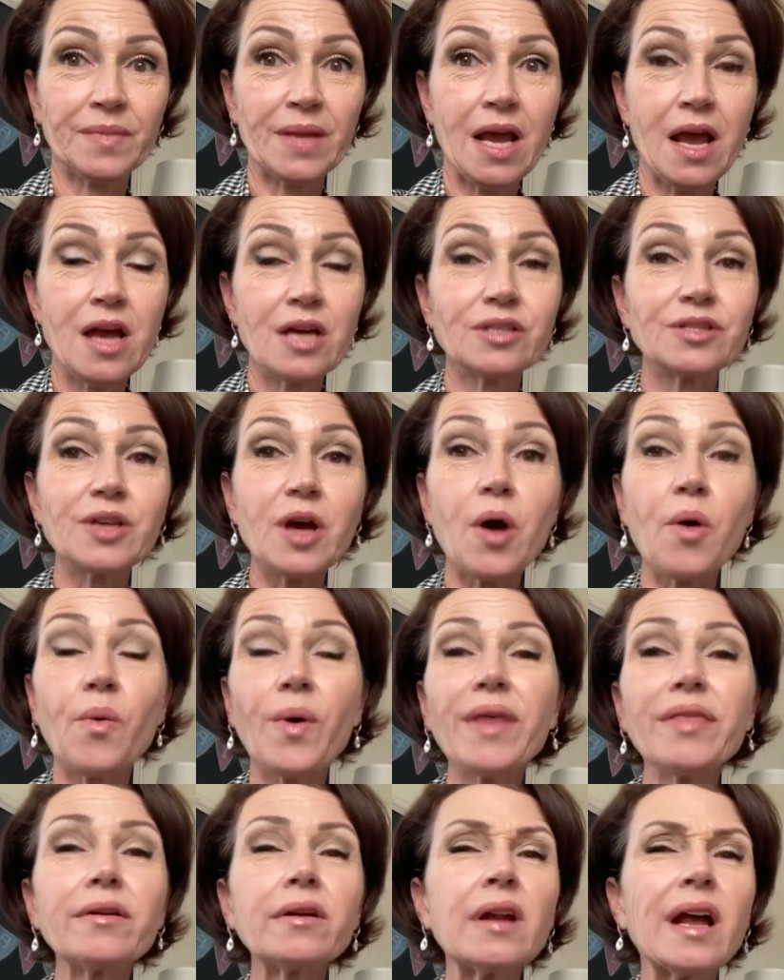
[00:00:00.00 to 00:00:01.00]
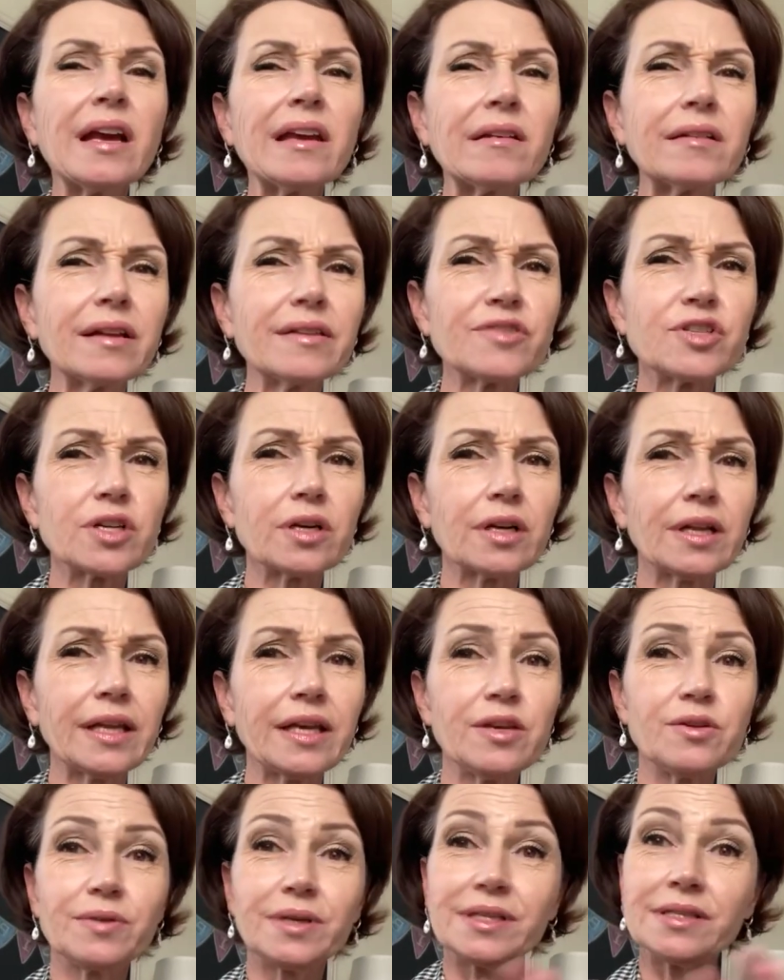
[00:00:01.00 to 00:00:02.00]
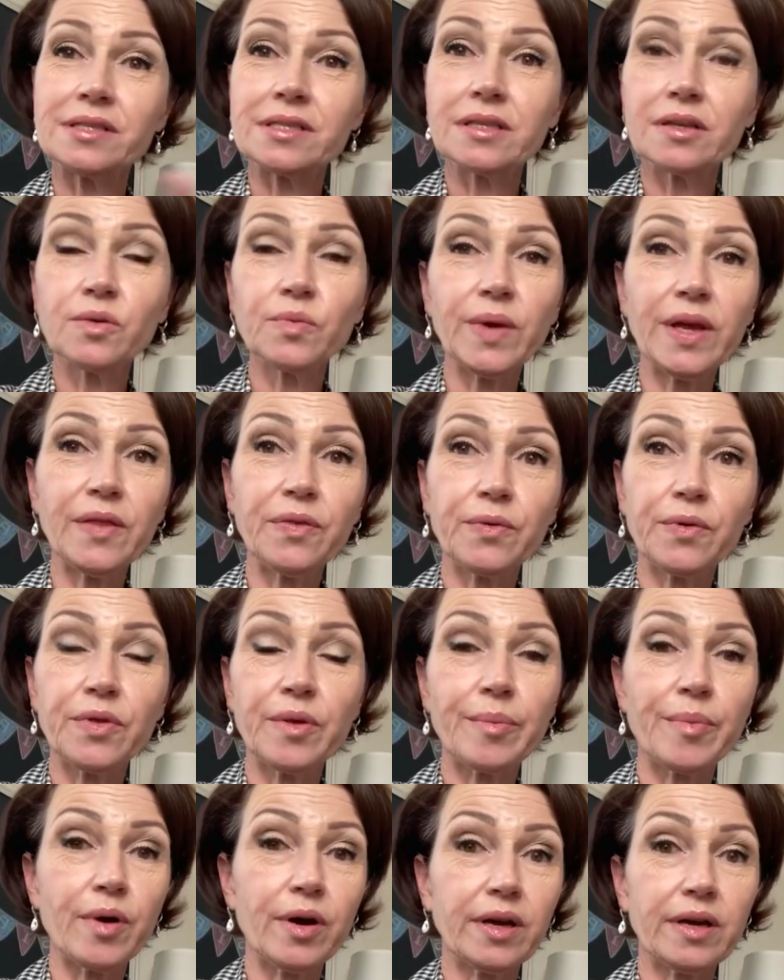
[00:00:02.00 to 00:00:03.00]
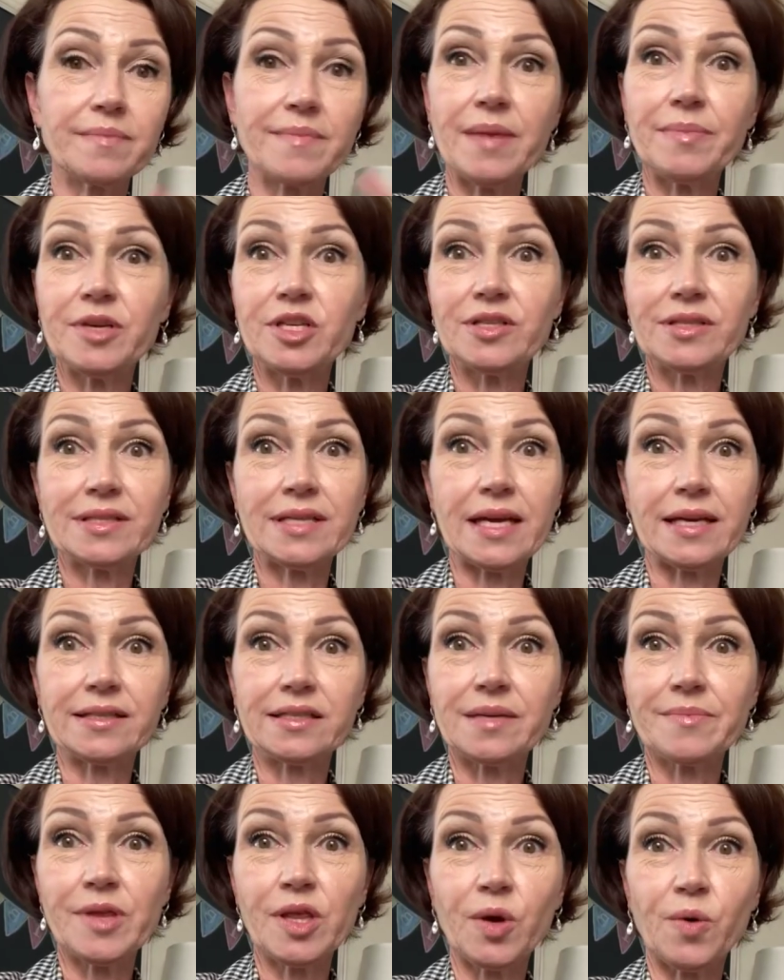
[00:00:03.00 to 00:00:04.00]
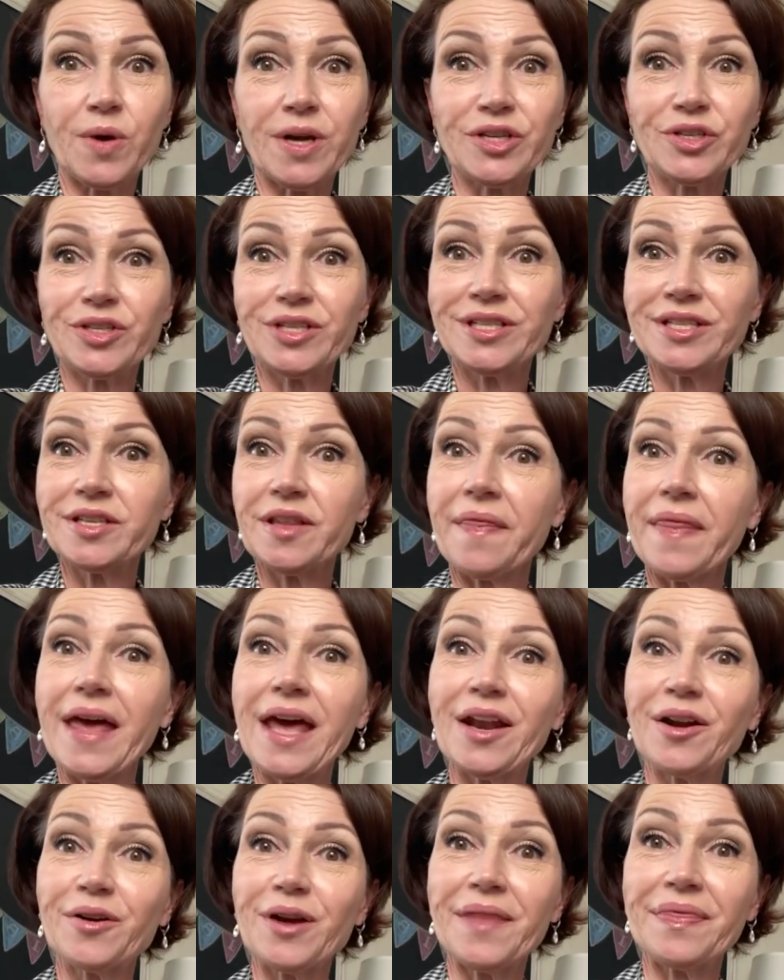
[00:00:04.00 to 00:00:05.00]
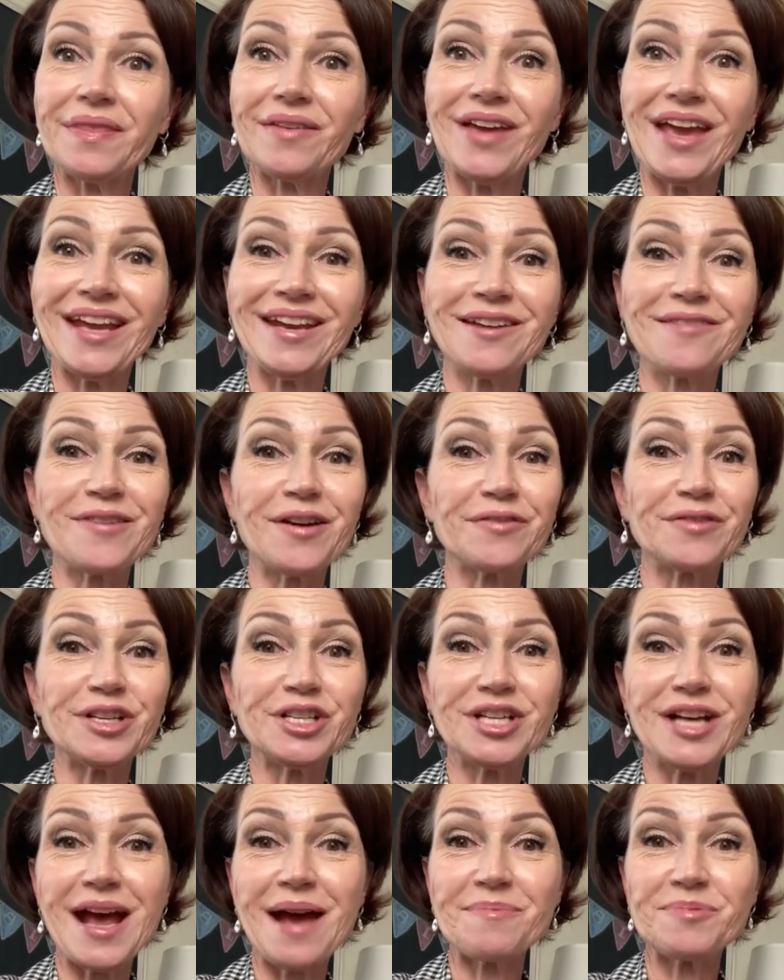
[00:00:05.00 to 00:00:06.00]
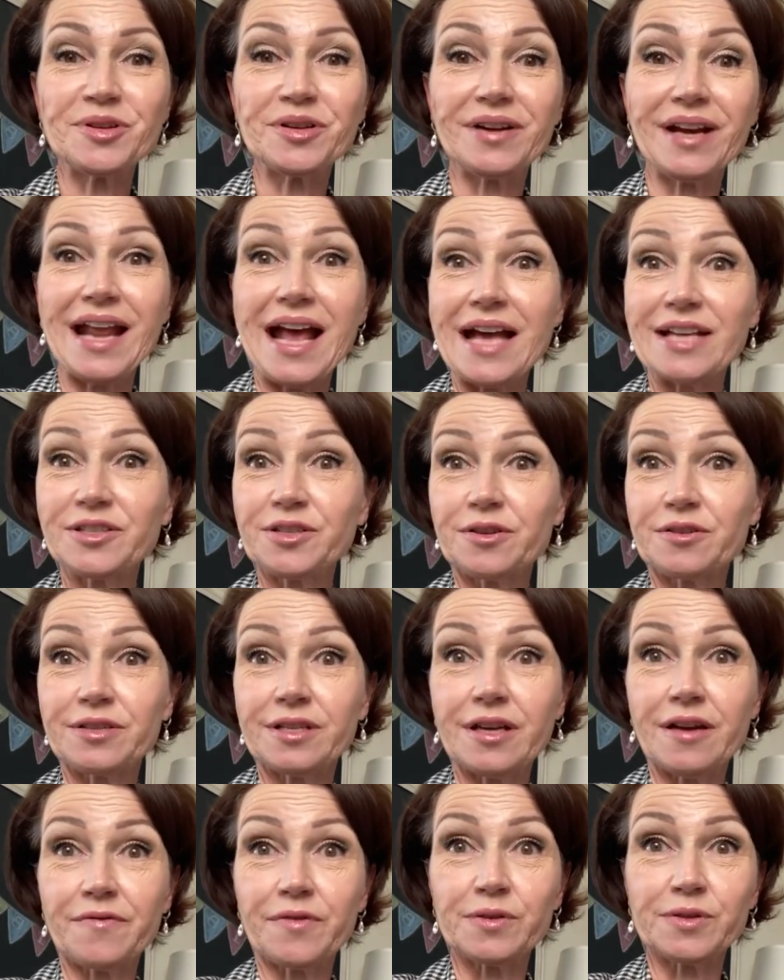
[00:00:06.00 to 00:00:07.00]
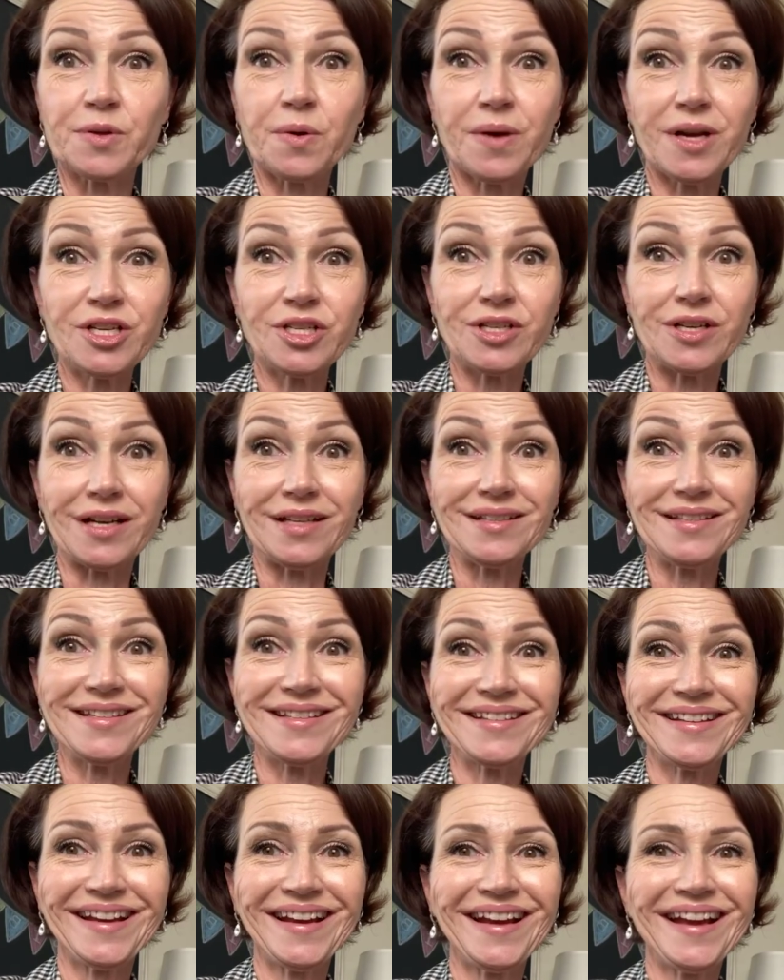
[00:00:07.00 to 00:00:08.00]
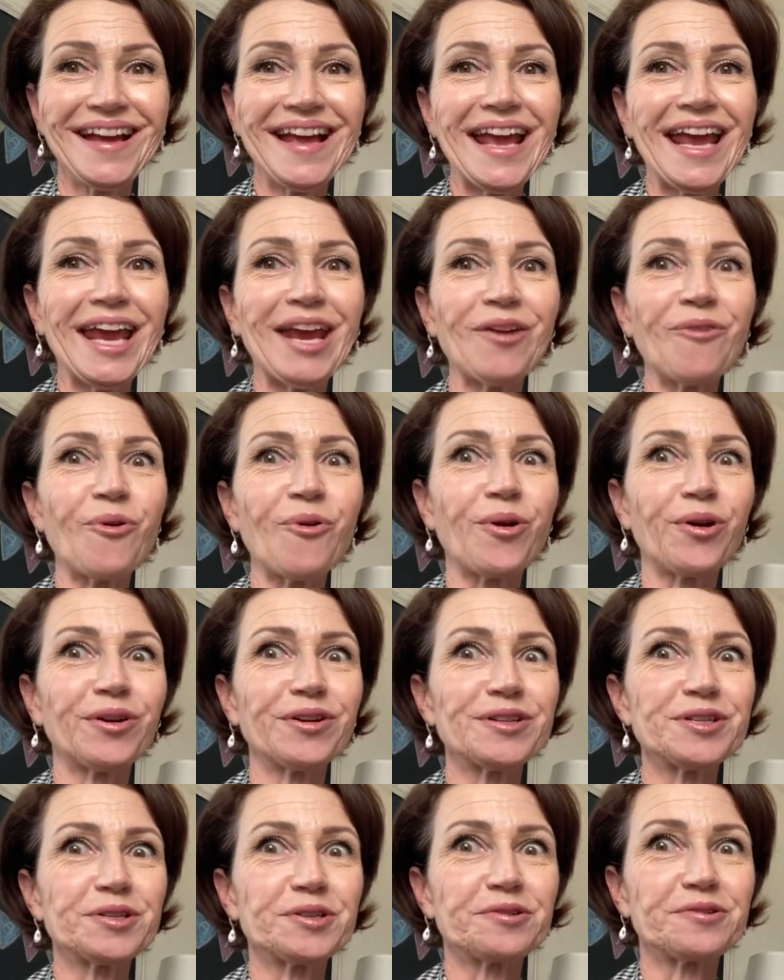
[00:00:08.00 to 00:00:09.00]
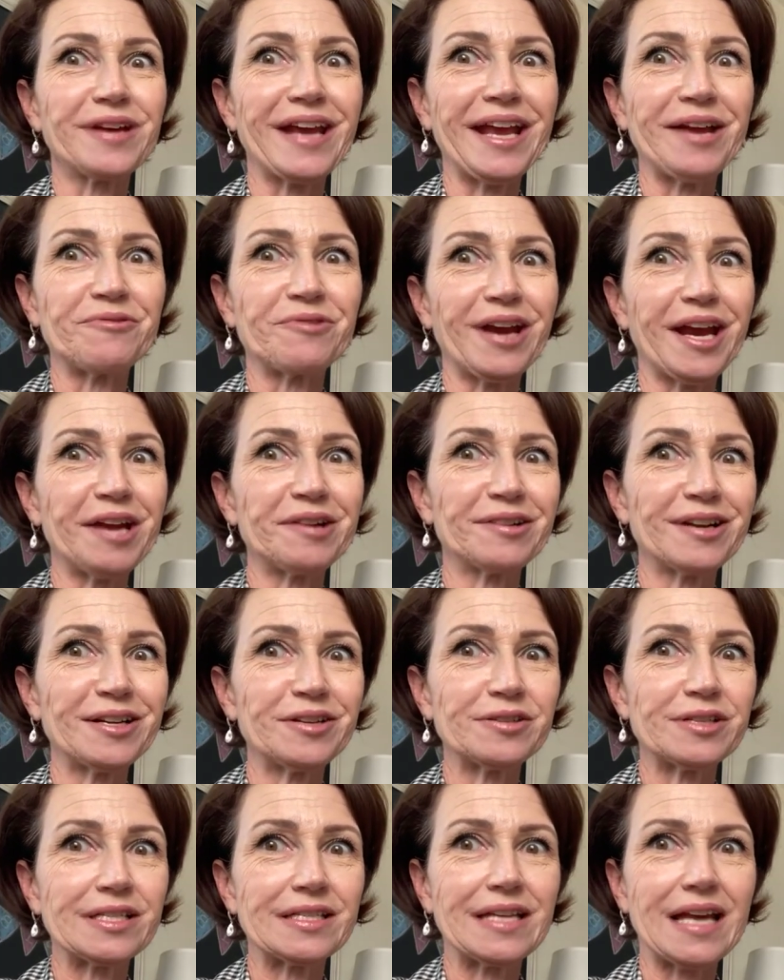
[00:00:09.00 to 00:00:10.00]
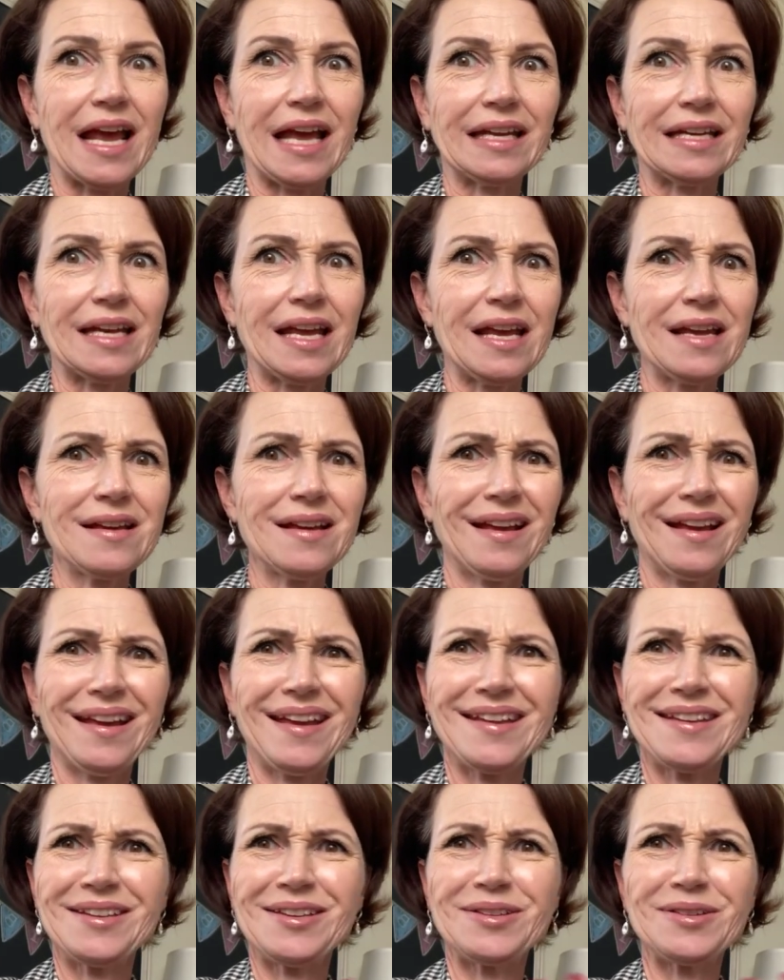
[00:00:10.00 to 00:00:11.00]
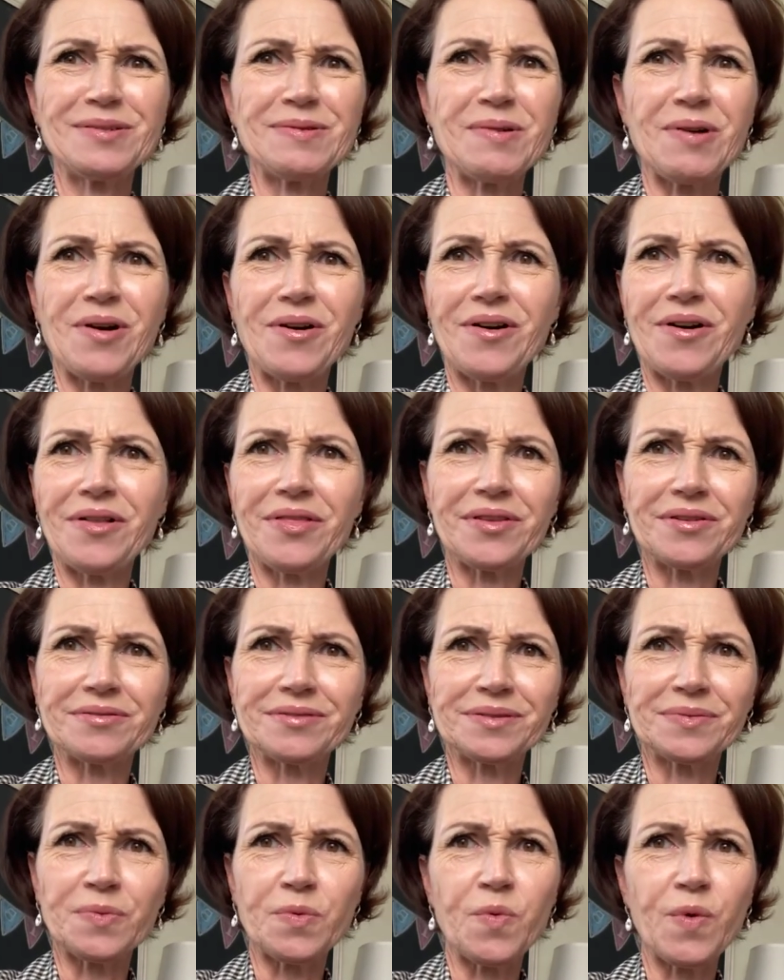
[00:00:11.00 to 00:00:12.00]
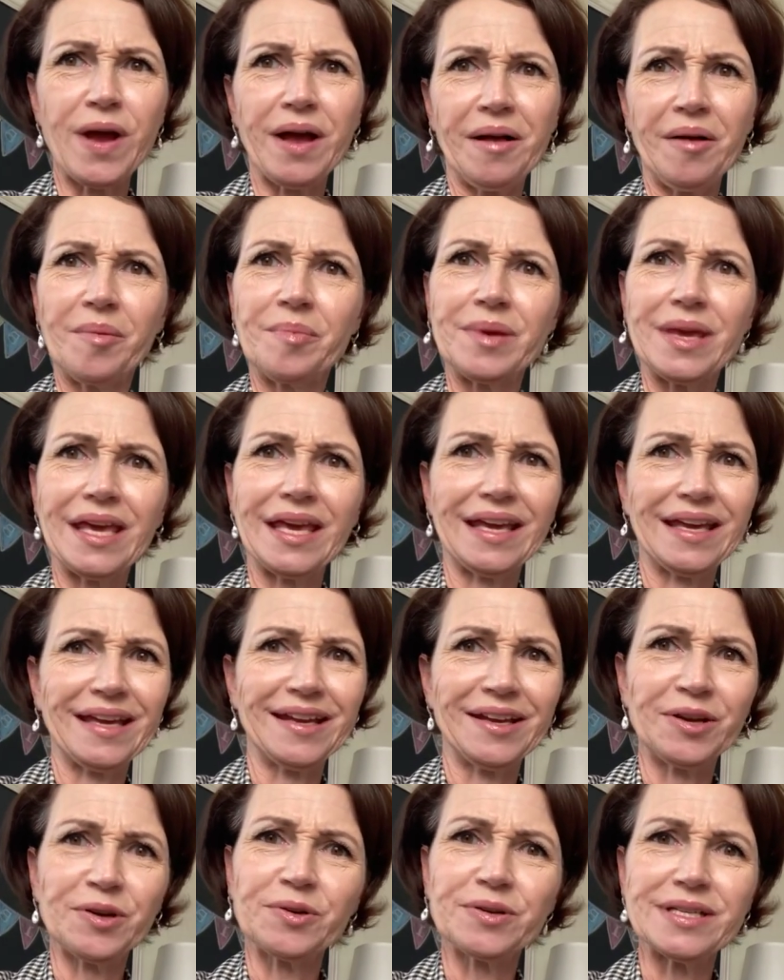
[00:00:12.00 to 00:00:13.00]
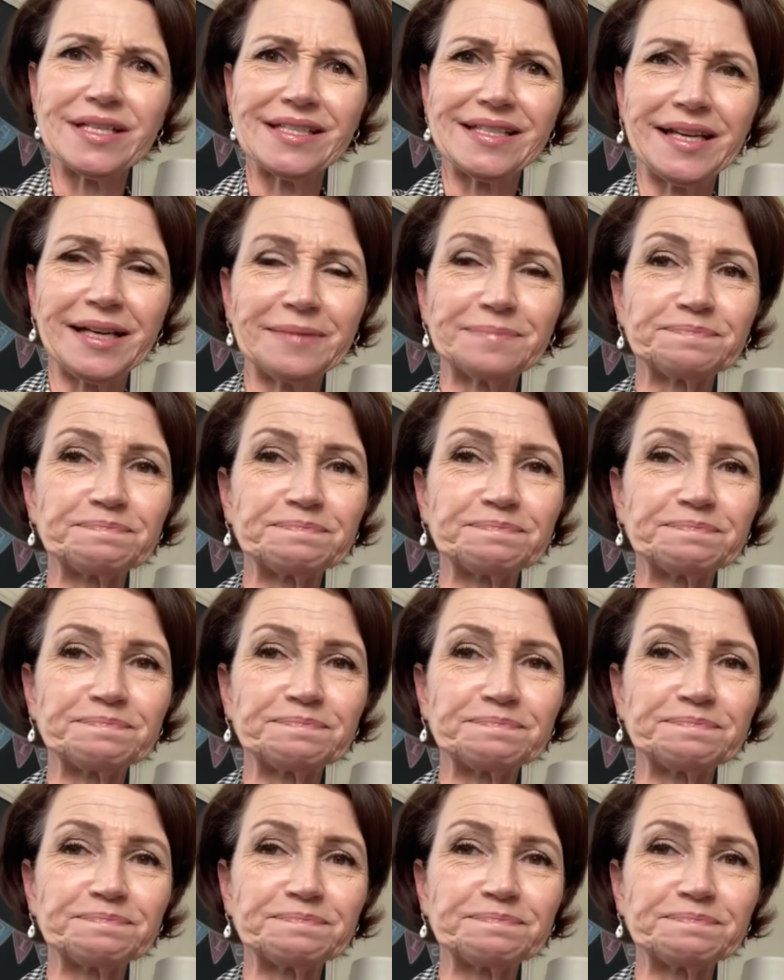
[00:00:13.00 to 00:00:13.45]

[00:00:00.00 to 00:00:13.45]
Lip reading: So whether or not you love journaling, you can still read through the book and maybe just take some of the questions that are at the end of every chapter and ask yourself those questions in order to create greater understanding and do all those well-being increasing